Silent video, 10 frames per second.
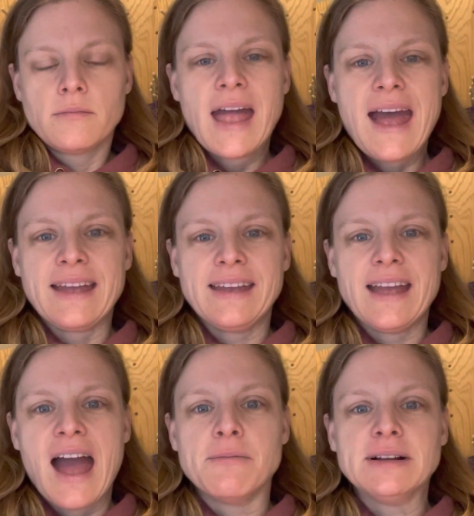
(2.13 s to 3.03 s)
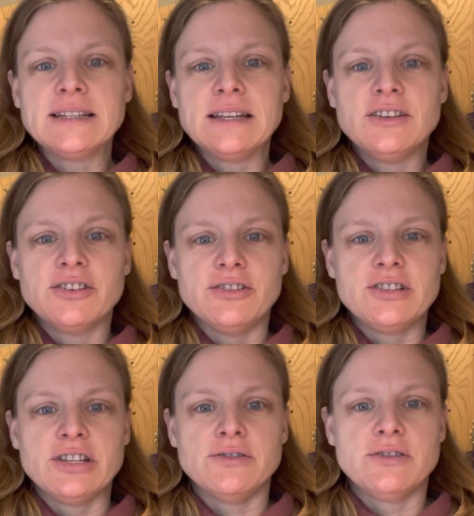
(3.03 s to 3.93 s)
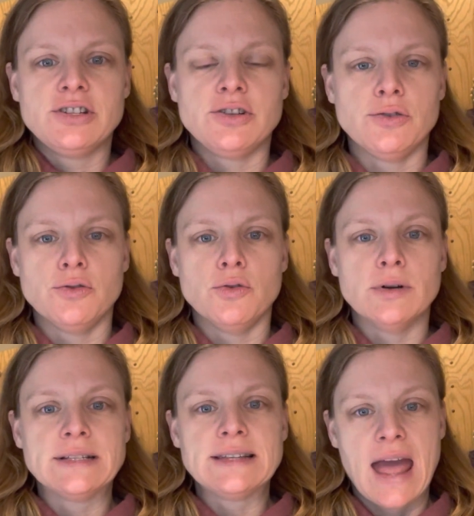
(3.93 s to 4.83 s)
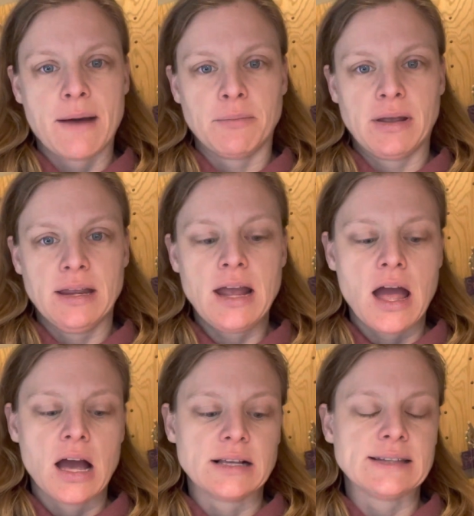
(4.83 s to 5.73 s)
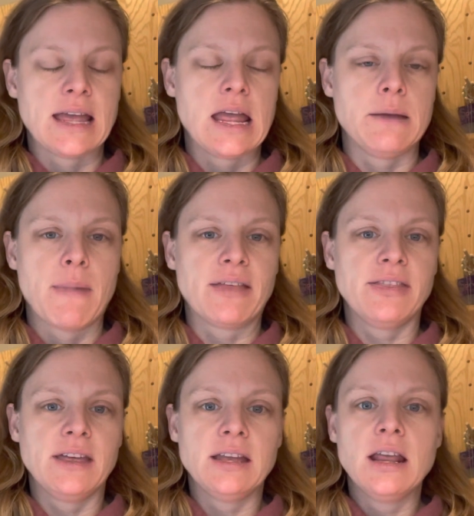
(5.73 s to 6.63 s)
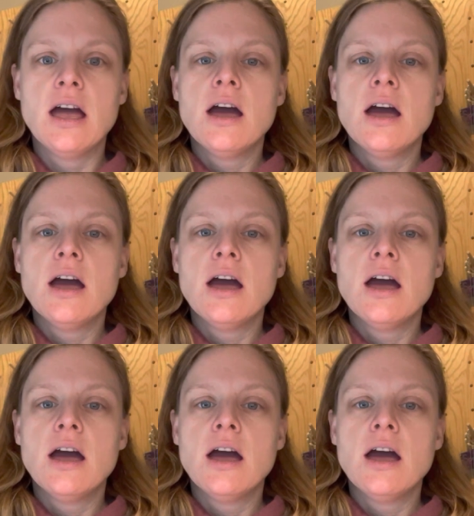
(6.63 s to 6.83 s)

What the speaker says: Hi, I want to introduce you to tapping as a method